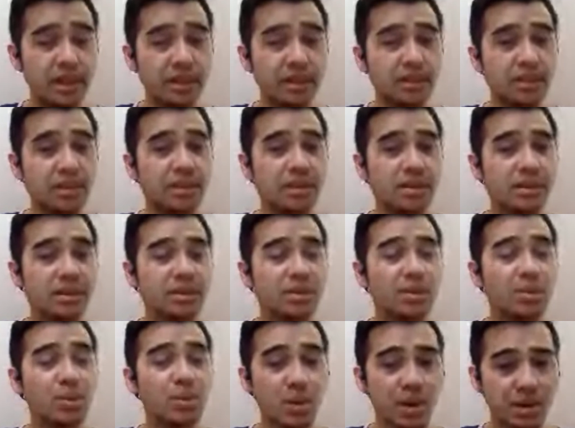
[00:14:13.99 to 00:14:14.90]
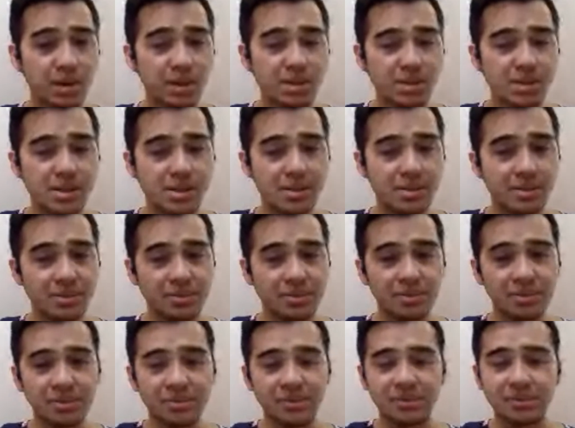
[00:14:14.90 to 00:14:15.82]
You can have your fitness
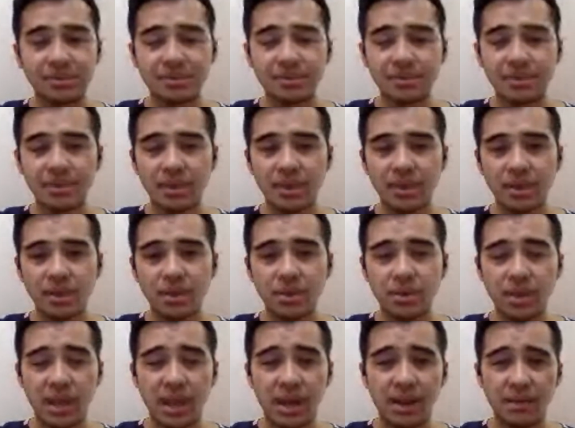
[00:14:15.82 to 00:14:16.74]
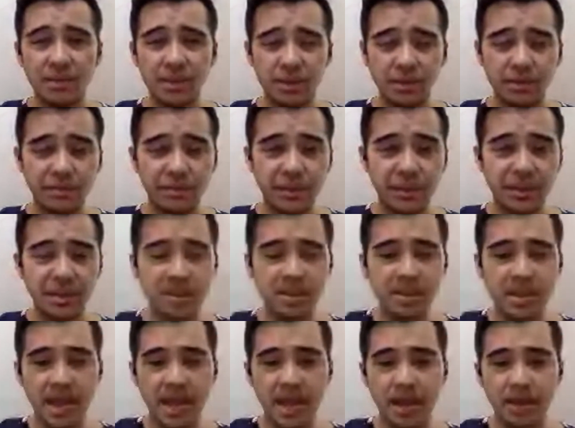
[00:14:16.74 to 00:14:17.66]
apps. Of course, there are certain
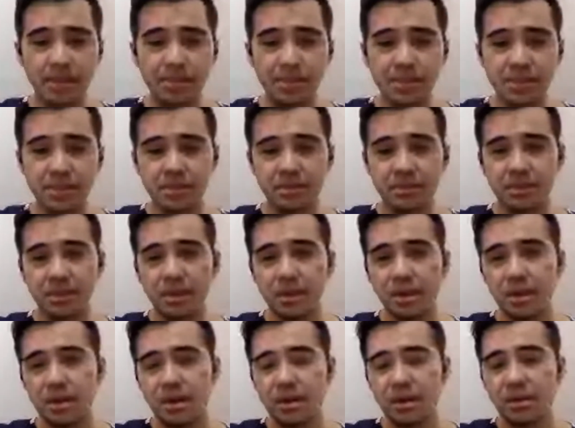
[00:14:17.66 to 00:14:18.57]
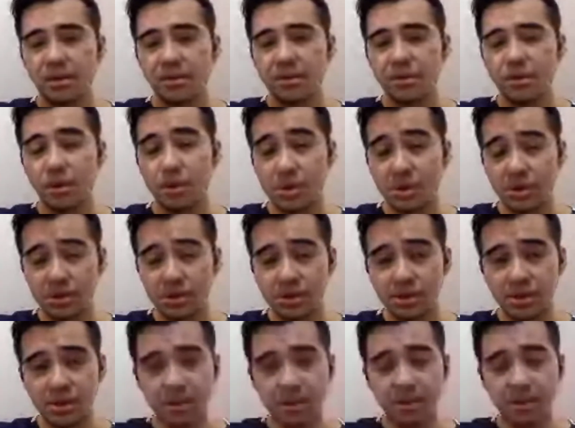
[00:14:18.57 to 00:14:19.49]
fitness apps that have been
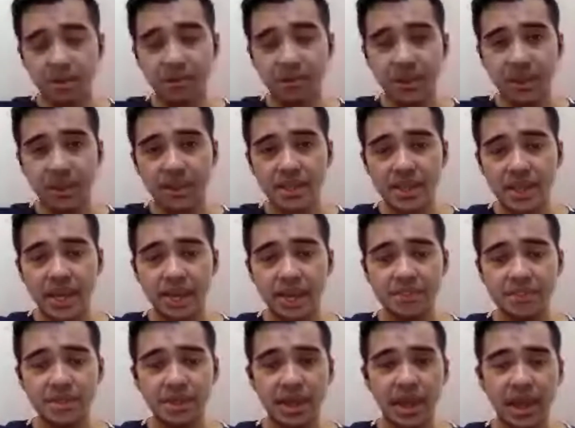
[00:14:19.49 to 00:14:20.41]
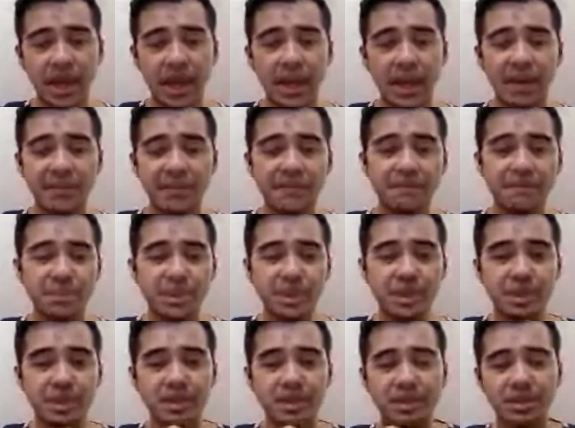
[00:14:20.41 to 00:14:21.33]
studied, and they
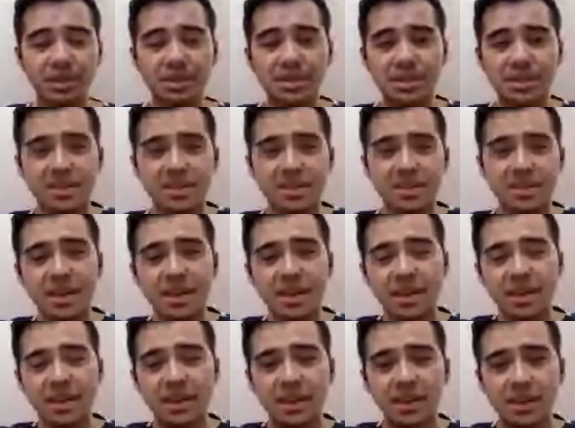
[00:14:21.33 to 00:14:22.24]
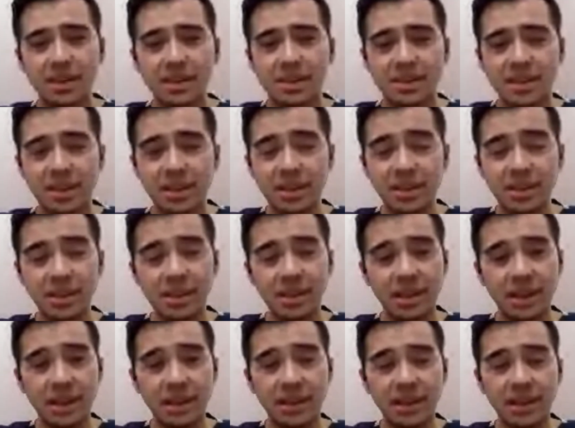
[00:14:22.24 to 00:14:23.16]
can actually help you achieve weight loss.
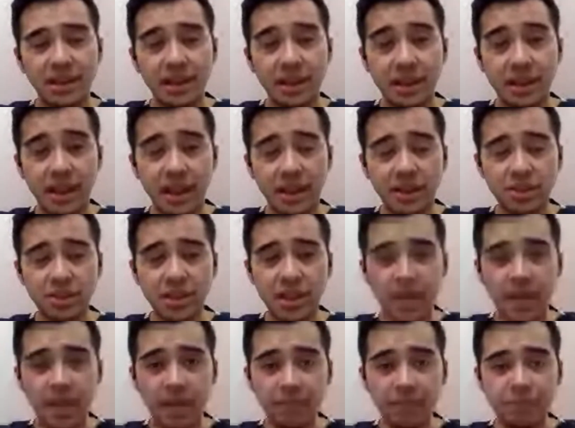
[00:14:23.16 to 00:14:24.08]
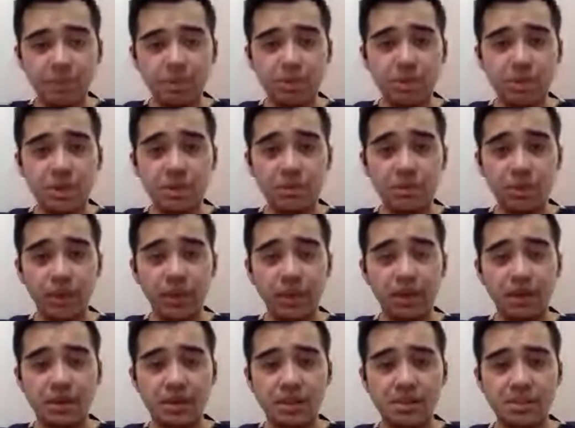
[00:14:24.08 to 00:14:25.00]
I'm going to give you a link on the
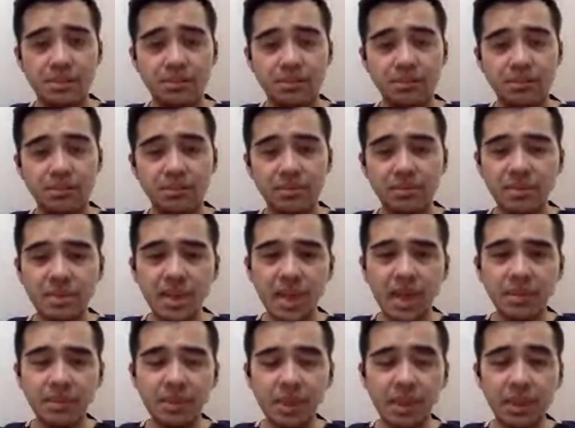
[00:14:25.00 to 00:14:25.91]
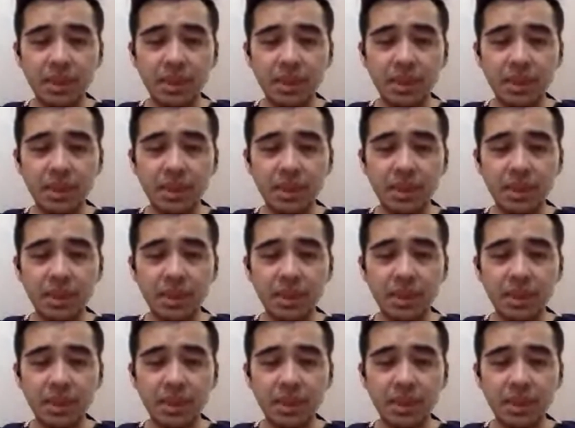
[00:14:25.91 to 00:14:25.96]
description below.